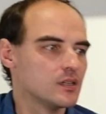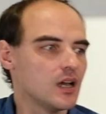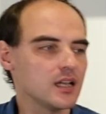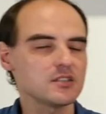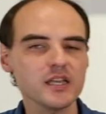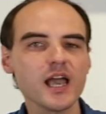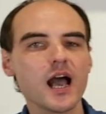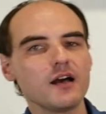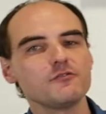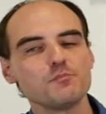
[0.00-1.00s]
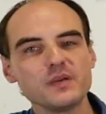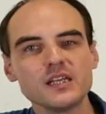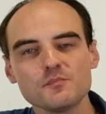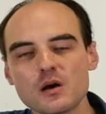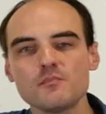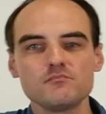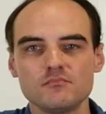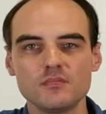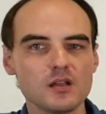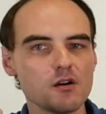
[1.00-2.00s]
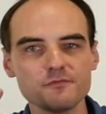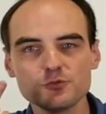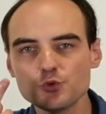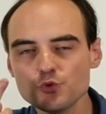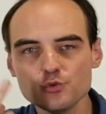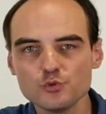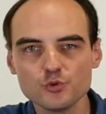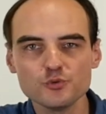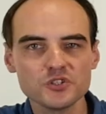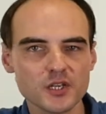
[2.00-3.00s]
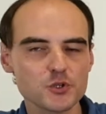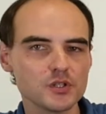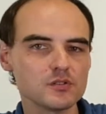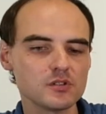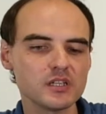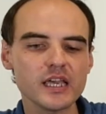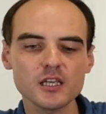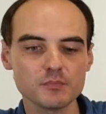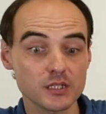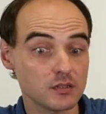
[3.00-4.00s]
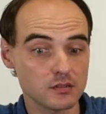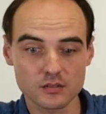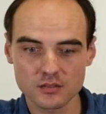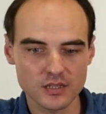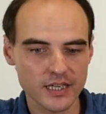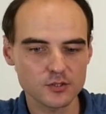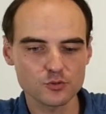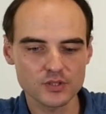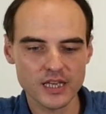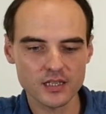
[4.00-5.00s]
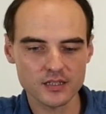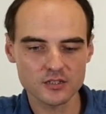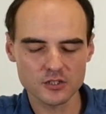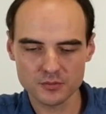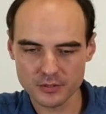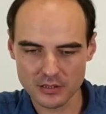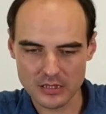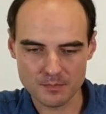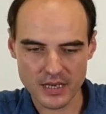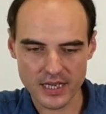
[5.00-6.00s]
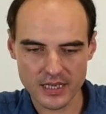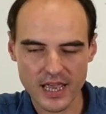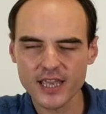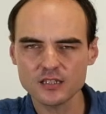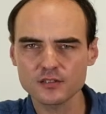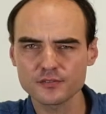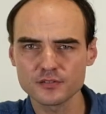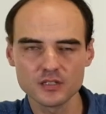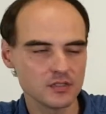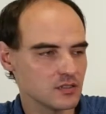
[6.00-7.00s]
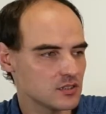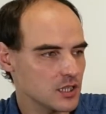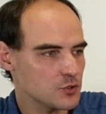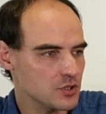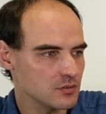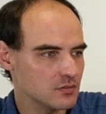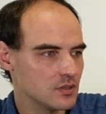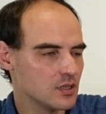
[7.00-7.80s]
I'd say I have a minimum of two sessions a day, but like today, this is probably my 8th session.